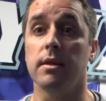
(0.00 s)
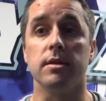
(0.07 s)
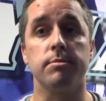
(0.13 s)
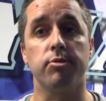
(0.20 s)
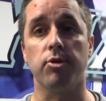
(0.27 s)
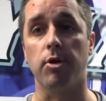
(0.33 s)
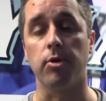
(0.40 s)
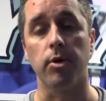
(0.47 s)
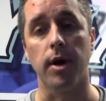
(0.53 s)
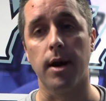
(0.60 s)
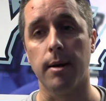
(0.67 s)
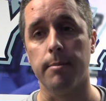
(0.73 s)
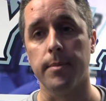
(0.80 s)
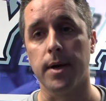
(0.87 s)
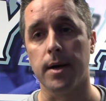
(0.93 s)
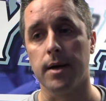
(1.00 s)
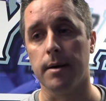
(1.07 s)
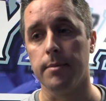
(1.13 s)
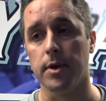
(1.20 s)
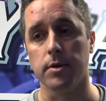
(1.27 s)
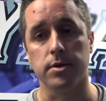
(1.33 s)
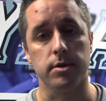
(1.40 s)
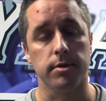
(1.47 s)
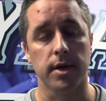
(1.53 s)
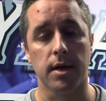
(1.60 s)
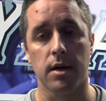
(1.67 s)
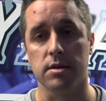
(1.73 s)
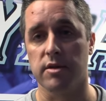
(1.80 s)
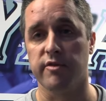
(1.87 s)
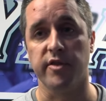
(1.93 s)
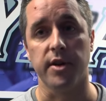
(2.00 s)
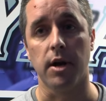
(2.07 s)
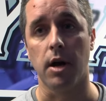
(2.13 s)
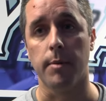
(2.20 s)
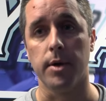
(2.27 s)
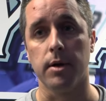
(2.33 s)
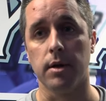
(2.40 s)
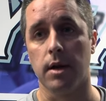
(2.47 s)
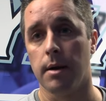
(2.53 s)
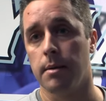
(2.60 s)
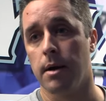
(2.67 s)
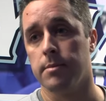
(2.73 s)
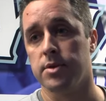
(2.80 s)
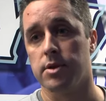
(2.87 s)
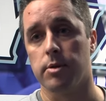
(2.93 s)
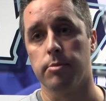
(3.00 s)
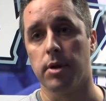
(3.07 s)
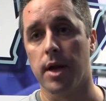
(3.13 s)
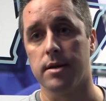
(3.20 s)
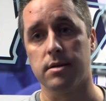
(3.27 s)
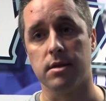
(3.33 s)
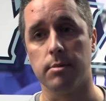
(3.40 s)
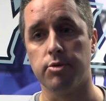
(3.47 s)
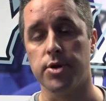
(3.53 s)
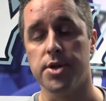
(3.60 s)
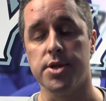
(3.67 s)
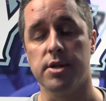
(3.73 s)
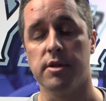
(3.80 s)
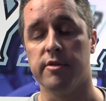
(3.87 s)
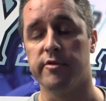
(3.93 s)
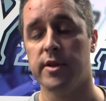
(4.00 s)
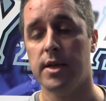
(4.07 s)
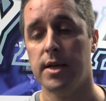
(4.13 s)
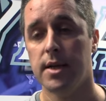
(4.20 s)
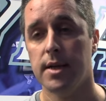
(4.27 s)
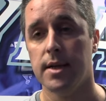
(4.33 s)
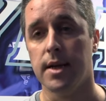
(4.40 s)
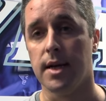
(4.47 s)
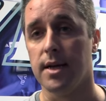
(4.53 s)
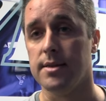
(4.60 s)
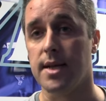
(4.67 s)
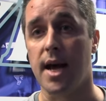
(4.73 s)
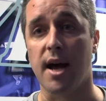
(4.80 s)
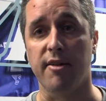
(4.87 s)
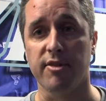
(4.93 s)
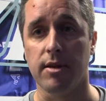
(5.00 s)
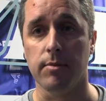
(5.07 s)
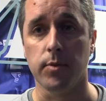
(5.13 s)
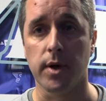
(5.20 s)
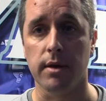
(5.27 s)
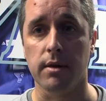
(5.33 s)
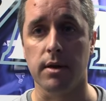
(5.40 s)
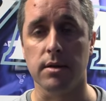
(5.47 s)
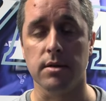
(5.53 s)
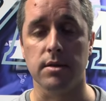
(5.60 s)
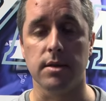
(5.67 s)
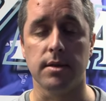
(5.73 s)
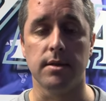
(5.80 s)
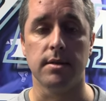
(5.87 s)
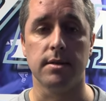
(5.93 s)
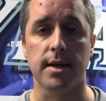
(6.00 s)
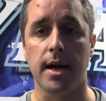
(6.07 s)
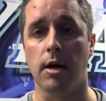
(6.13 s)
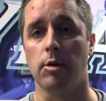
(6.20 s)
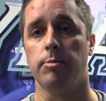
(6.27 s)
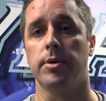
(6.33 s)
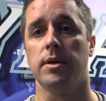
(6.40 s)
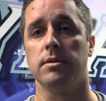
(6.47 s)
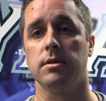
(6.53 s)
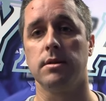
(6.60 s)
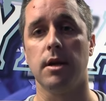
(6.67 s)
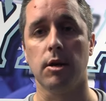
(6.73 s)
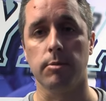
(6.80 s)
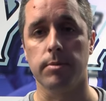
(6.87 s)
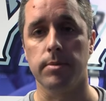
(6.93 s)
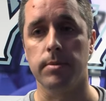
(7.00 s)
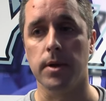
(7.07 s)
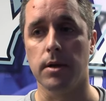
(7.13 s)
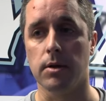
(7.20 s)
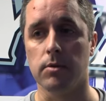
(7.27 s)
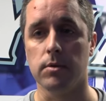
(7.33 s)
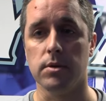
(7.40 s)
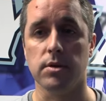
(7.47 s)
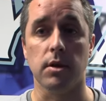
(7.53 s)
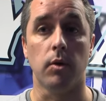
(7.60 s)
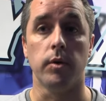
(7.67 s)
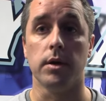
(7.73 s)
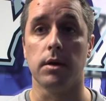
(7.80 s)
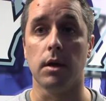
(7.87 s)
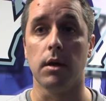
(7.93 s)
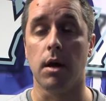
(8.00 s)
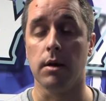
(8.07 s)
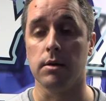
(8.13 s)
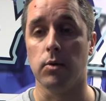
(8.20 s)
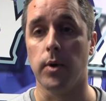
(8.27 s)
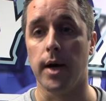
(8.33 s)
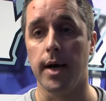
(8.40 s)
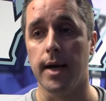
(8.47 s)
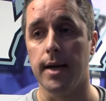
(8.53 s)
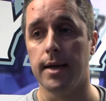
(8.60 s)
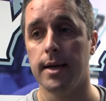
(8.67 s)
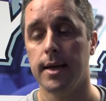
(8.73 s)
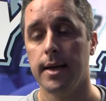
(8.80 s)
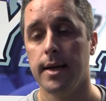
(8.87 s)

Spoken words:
this program. Those three guys are phenomenal, and I'm so blessed and appreciative to have them with us and to help us and help, you know, Stonehill along the way.